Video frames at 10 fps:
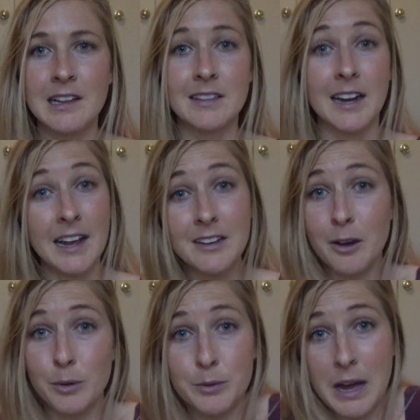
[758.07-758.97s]
then I
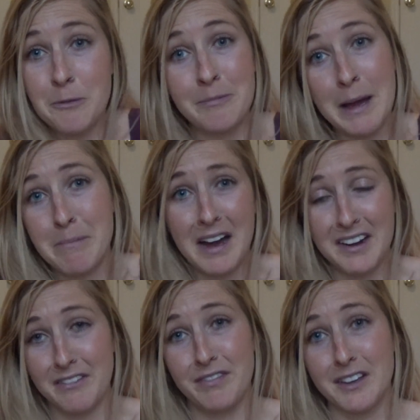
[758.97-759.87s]
go with how my
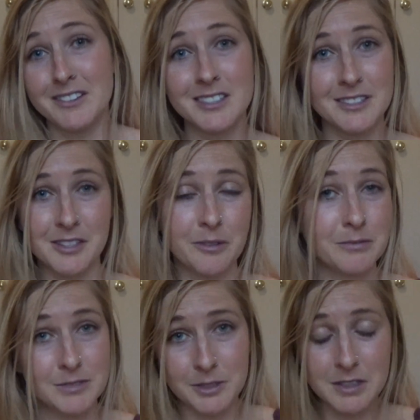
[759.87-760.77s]
body feels. So
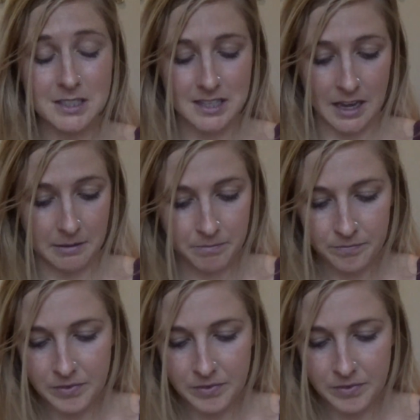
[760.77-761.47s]
do the same.